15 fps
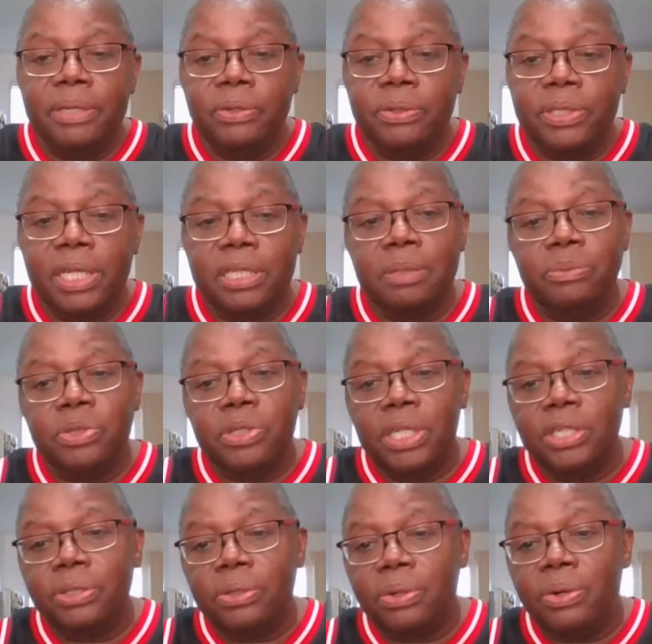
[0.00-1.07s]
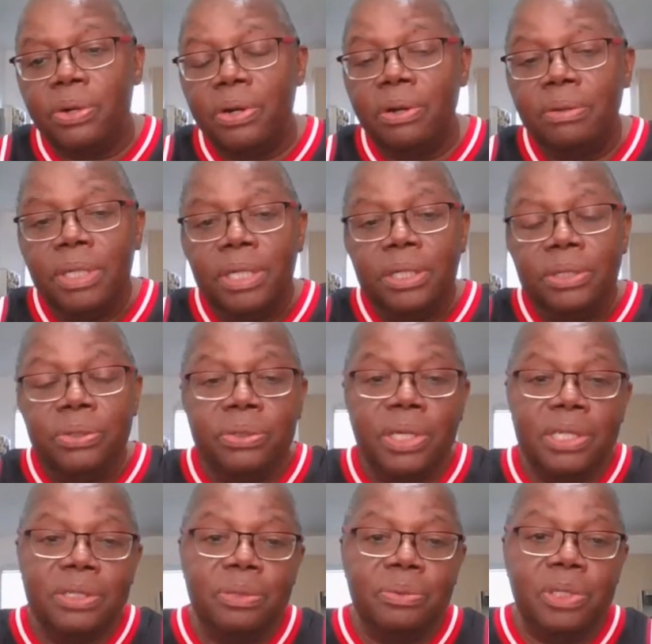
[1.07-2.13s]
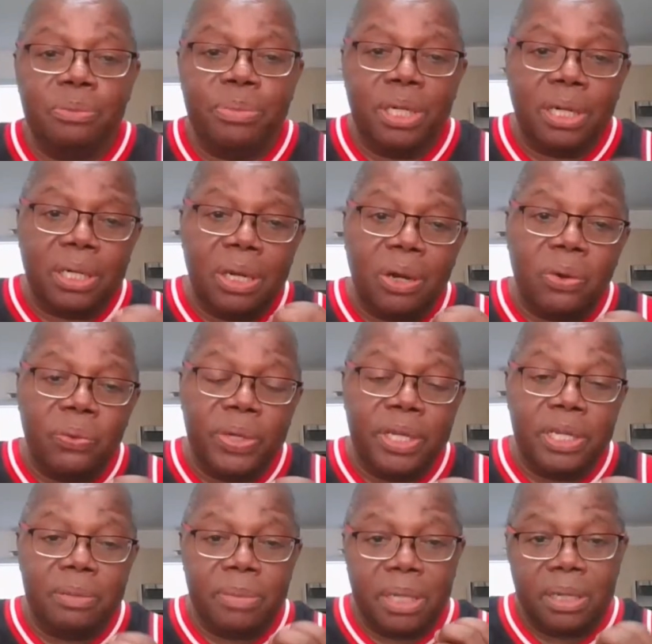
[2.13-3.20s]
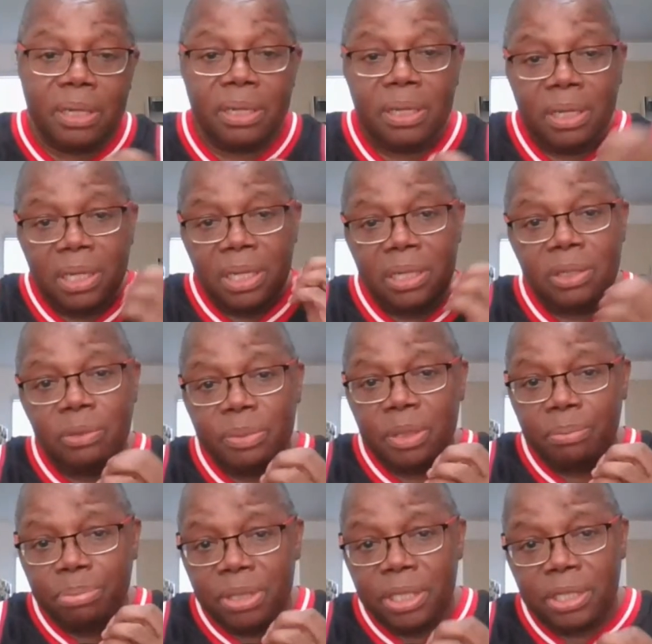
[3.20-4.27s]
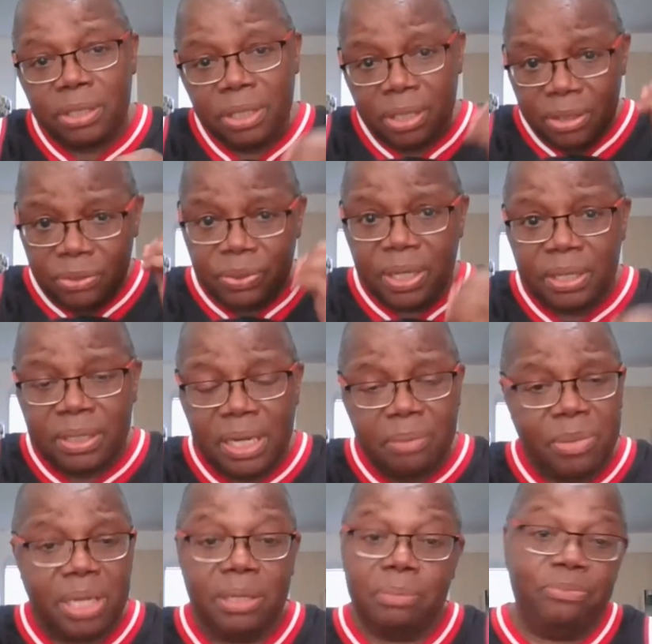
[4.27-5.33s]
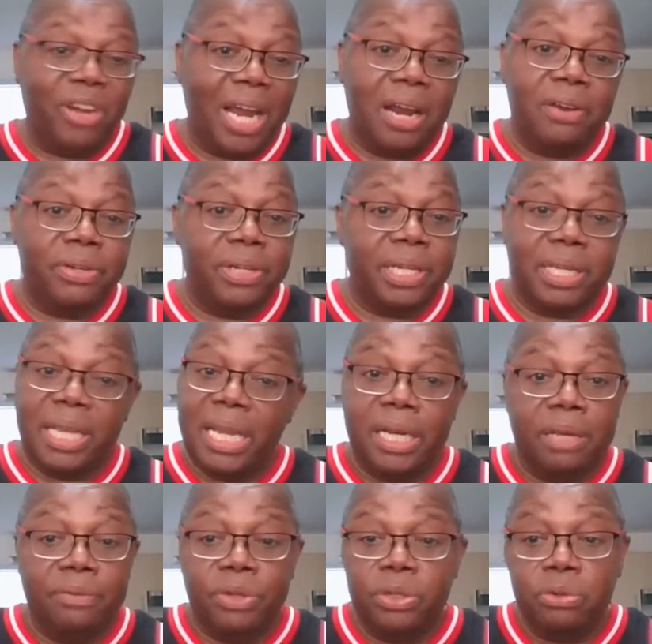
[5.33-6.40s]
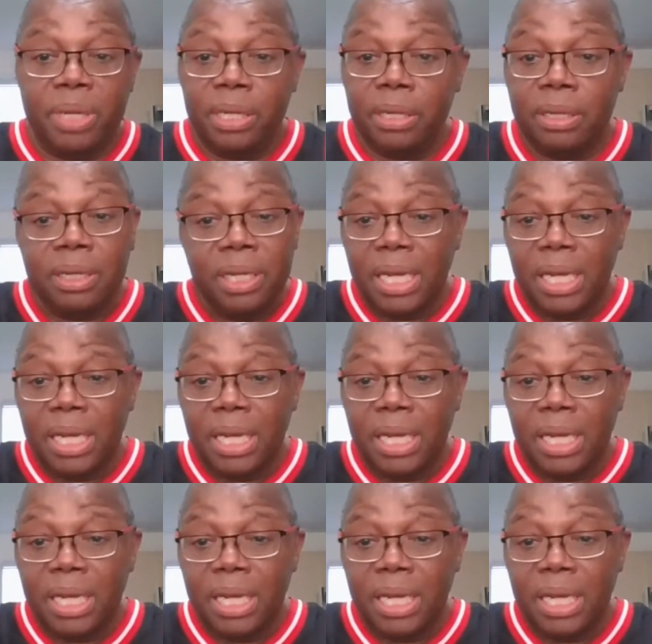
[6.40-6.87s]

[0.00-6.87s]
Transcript: You take some essential oil, you take some little bit of chlorine, man, and a little bit of bleach, drink that, man. Virus can't live in you, man.